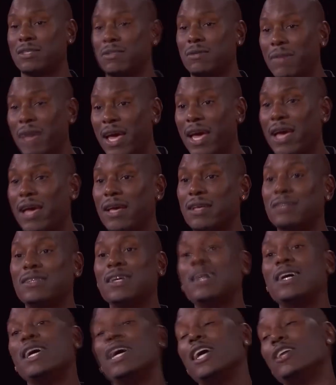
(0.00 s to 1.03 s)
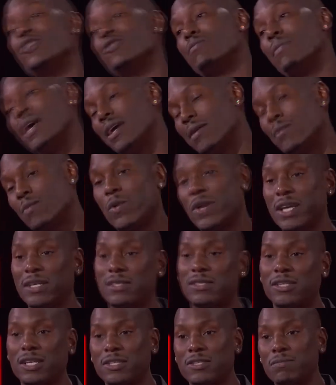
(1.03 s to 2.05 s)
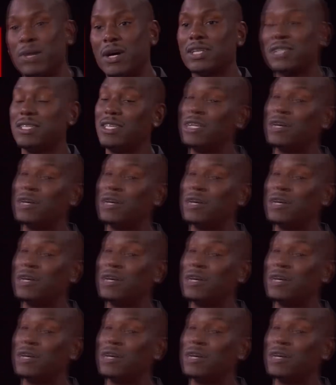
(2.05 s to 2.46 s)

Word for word: some ass and you make him wait six months,